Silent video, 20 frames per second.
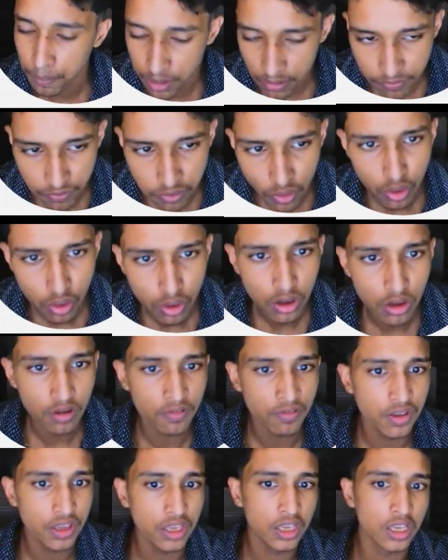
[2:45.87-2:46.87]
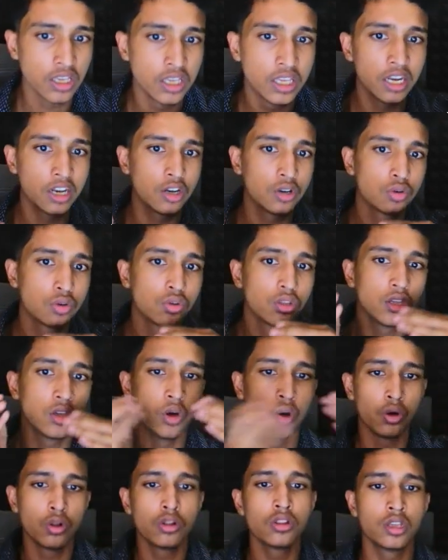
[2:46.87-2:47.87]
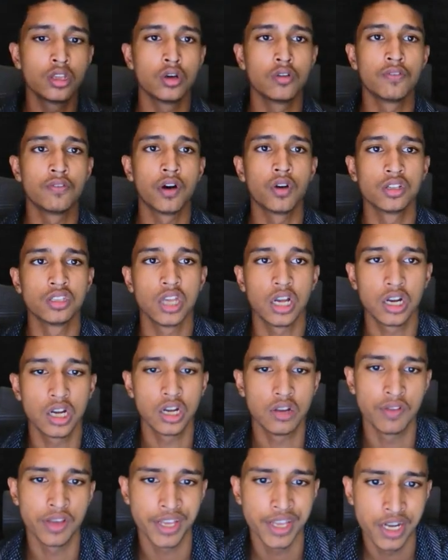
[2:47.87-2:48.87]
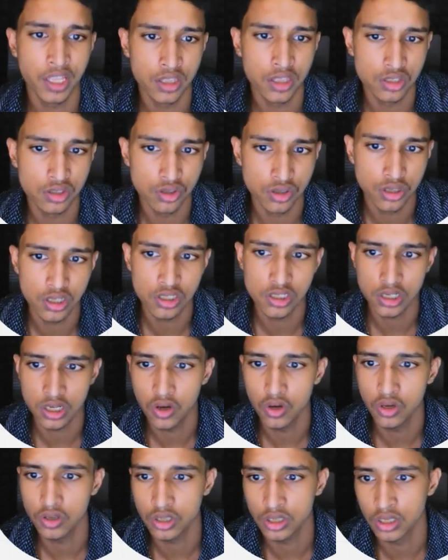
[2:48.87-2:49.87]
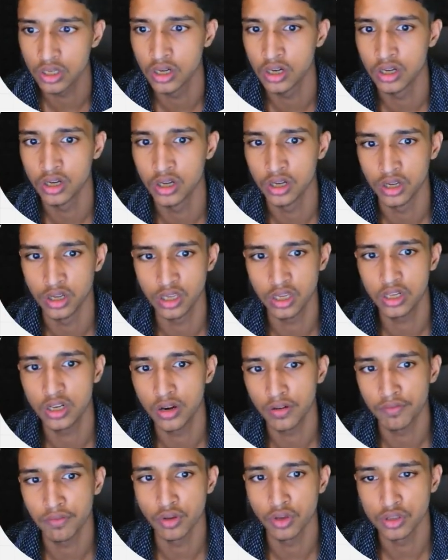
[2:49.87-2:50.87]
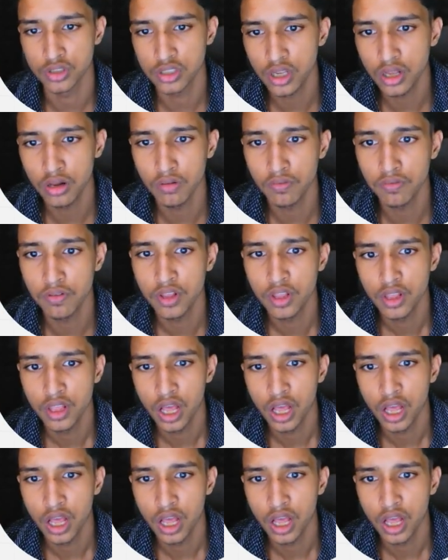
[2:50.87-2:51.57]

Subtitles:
before we get into the whole thing of how exactly you're getting these results and how you can get it for yourself,